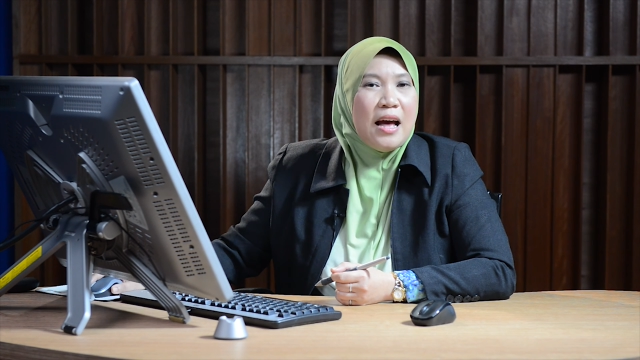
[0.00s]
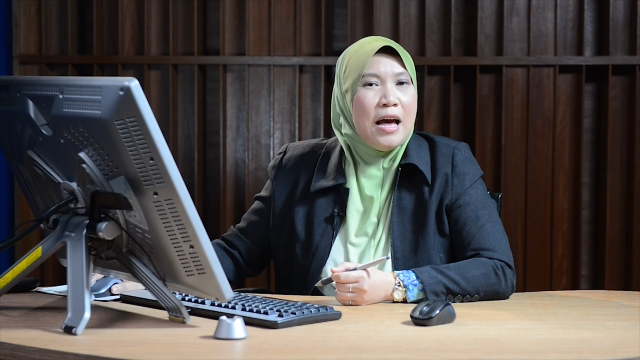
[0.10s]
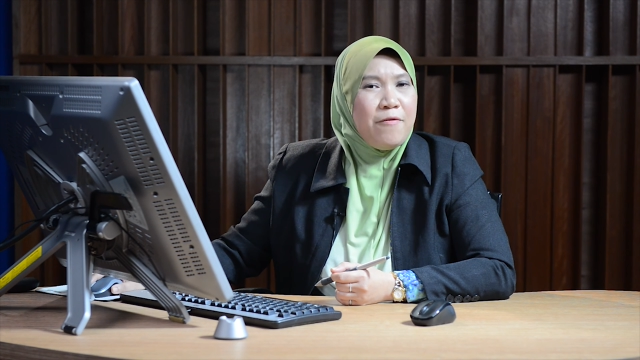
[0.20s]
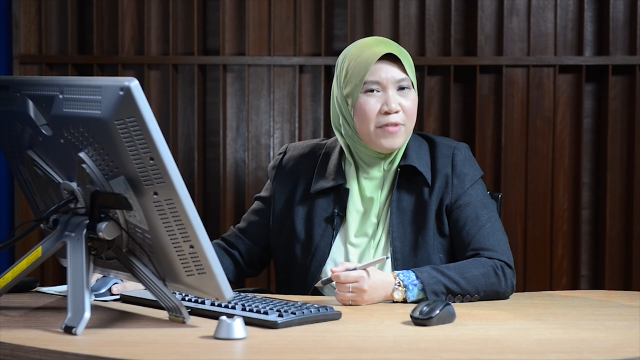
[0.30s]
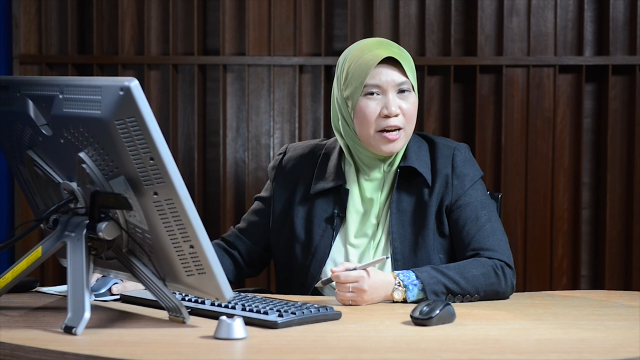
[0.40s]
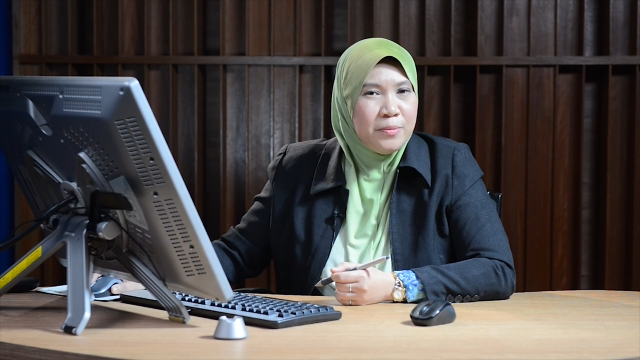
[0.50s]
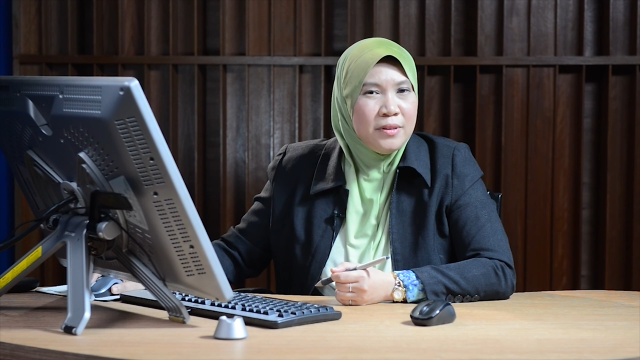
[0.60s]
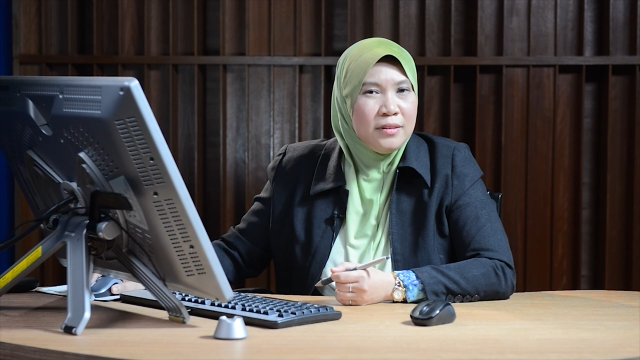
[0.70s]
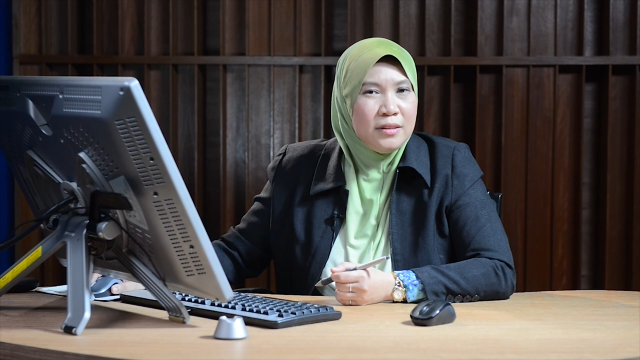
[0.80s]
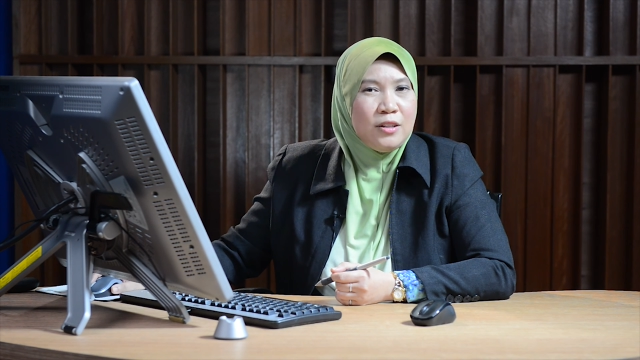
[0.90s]

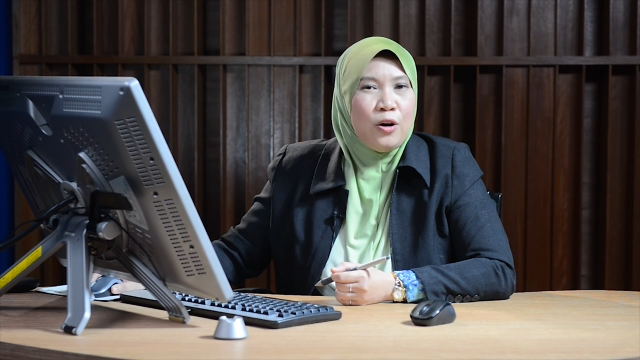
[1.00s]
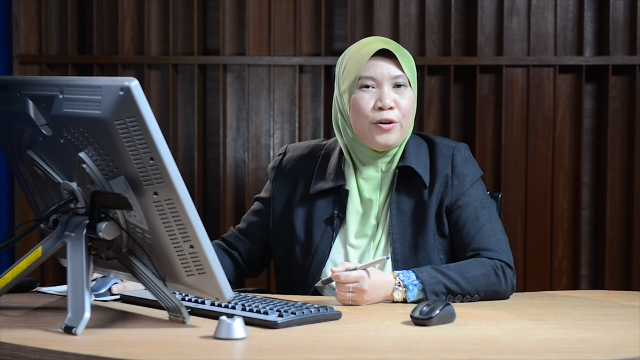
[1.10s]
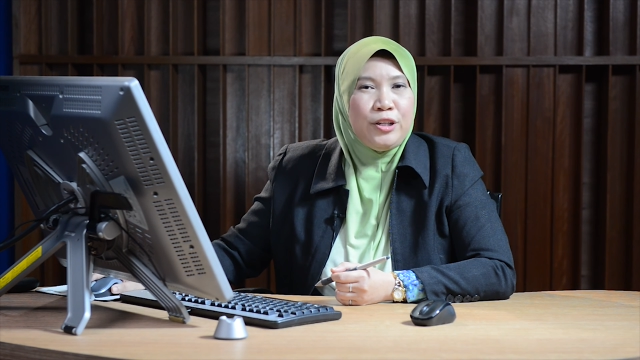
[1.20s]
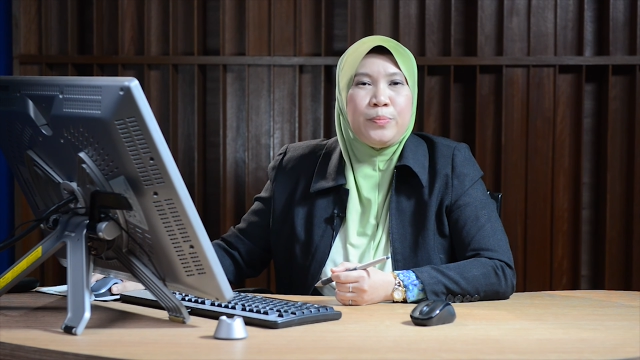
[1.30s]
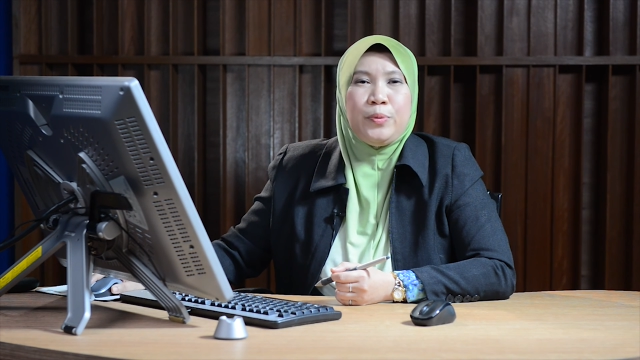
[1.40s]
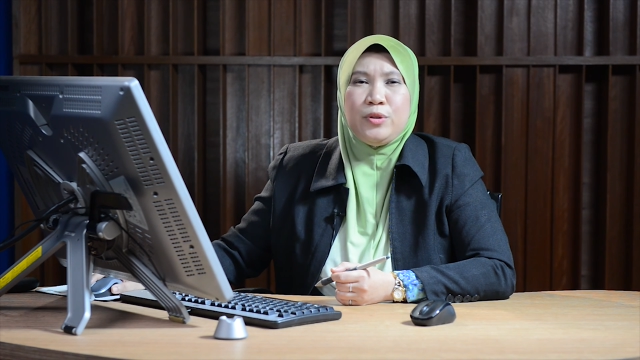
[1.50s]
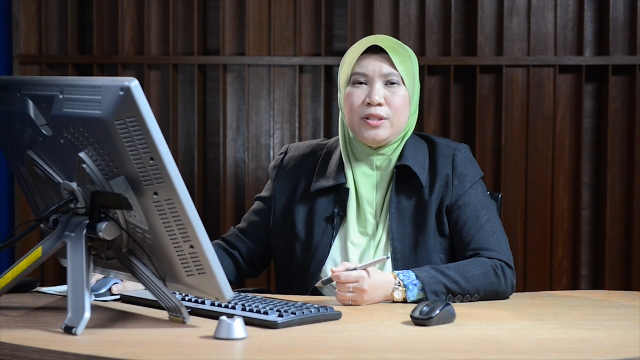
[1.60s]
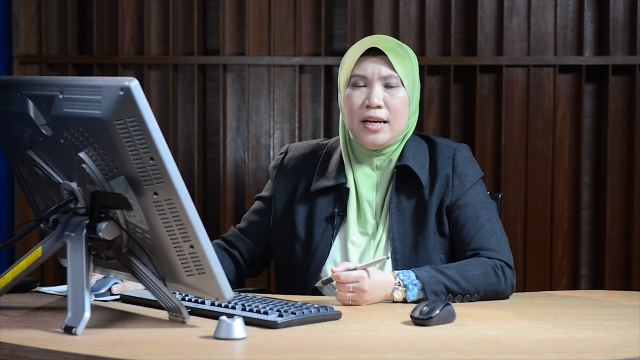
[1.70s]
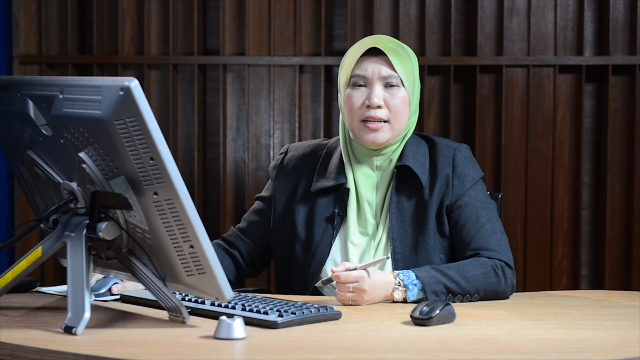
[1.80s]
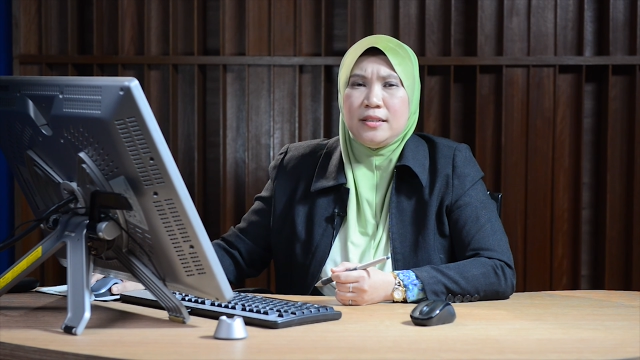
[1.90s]
Environmental audit
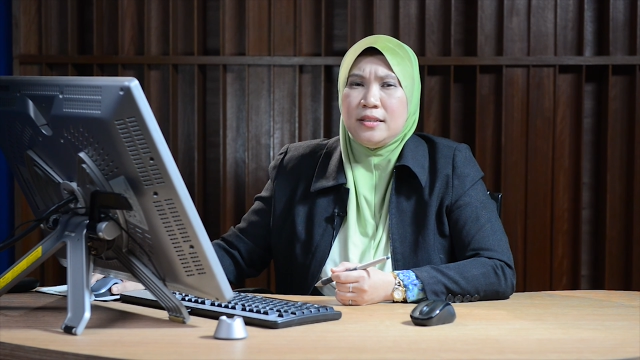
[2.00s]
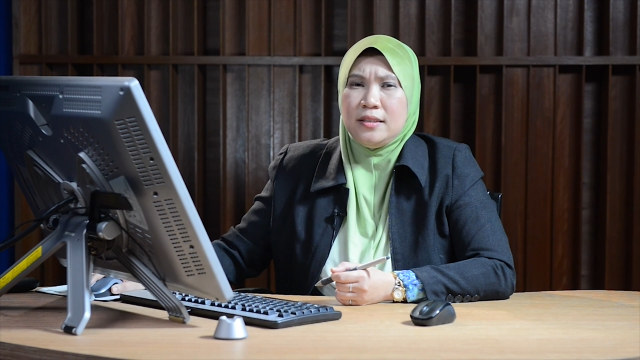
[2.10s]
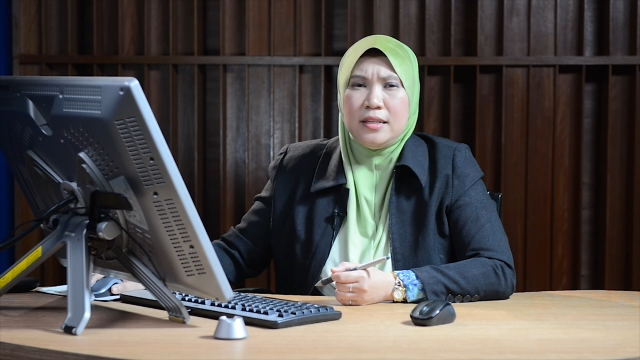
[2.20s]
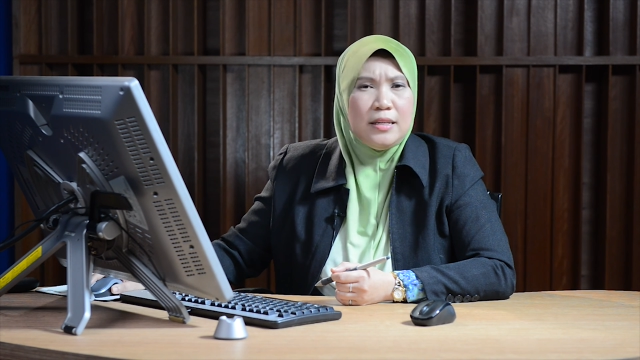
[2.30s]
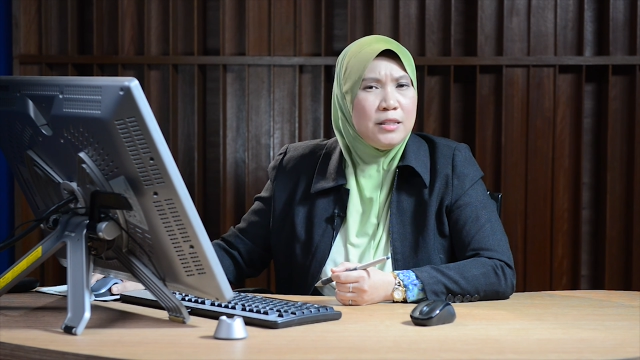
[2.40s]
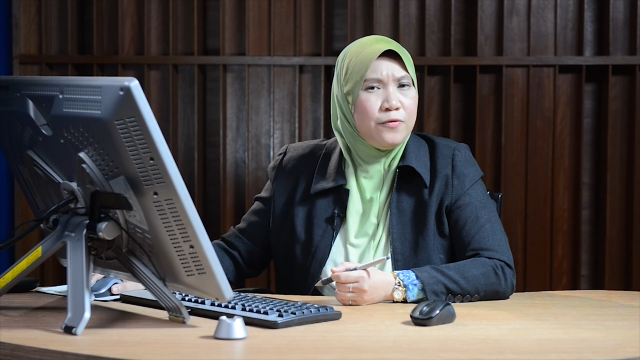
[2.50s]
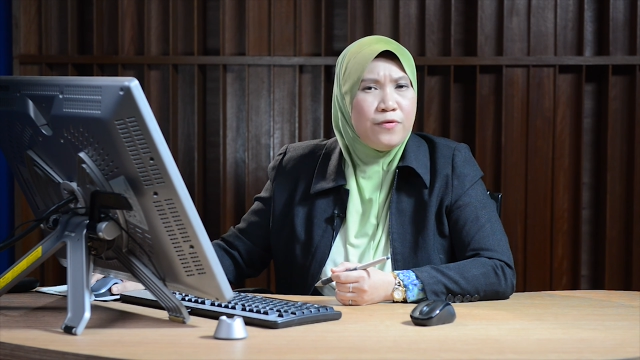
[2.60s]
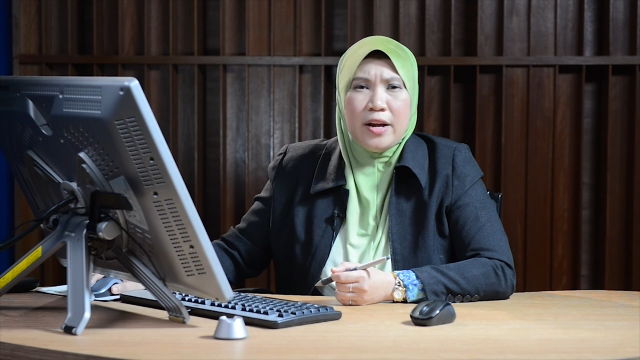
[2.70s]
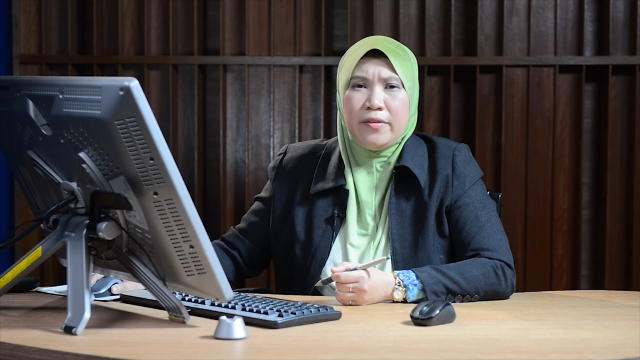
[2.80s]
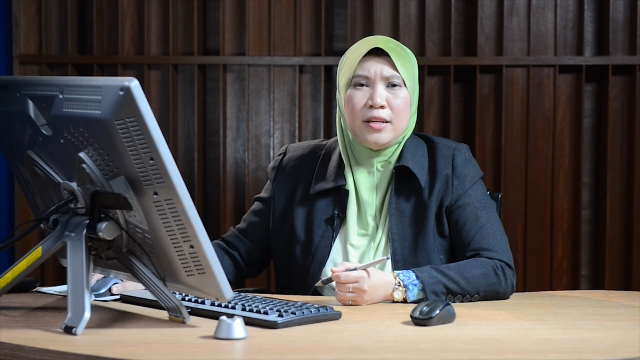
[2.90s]
process is
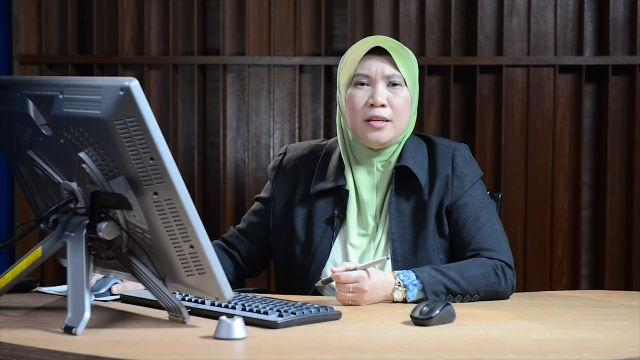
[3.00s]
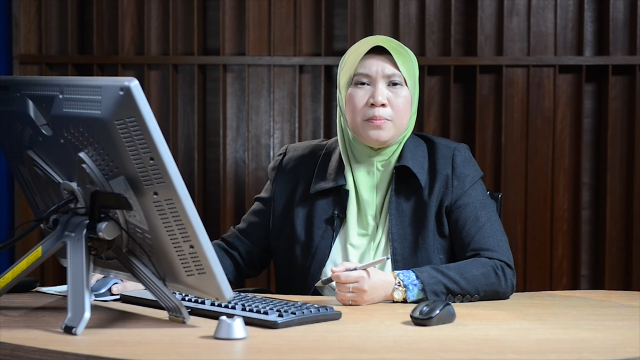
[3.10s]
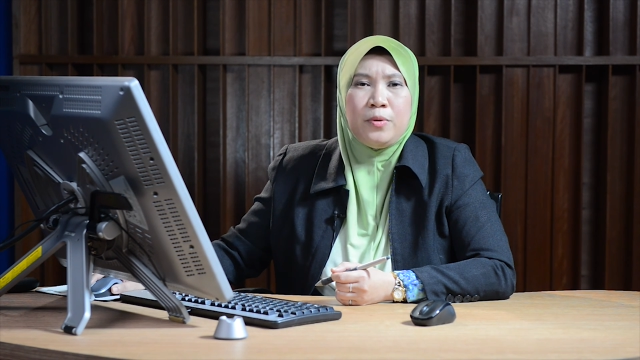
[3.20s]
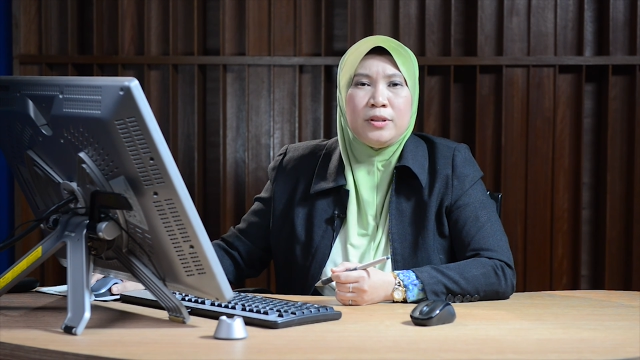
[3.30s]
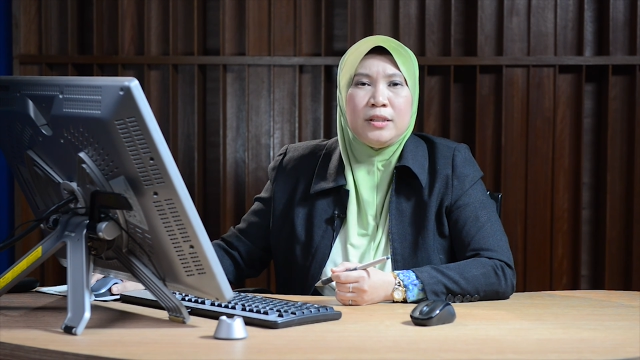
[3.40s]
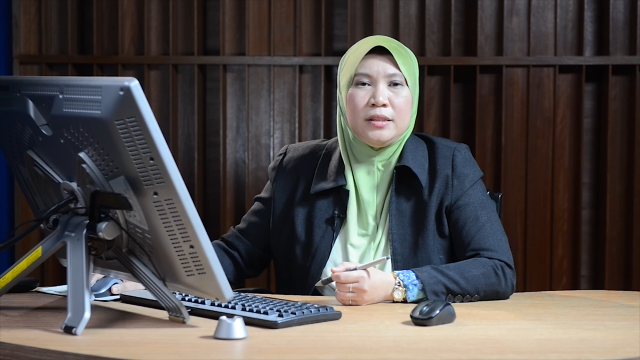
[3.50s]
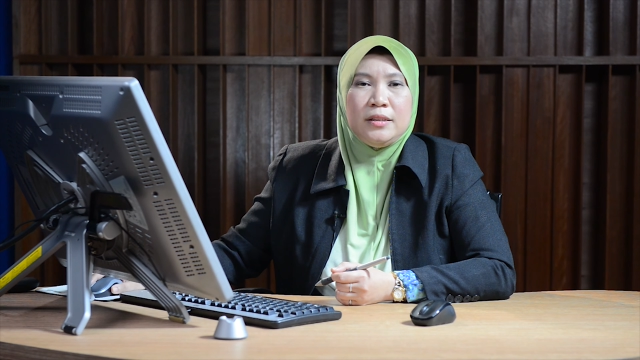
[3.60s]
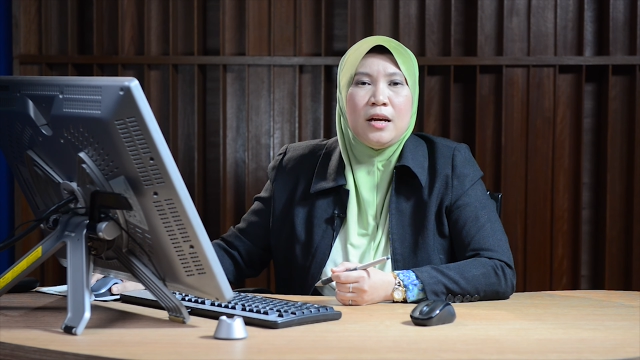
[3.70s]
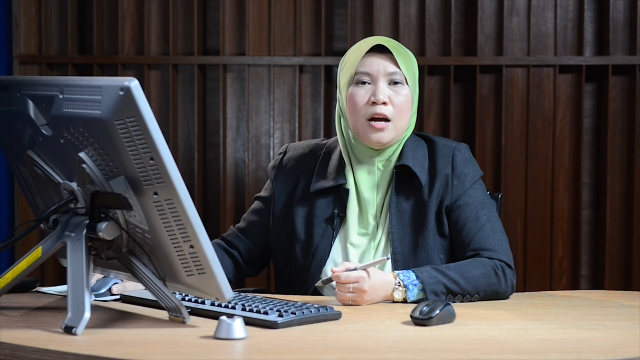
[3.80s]
very important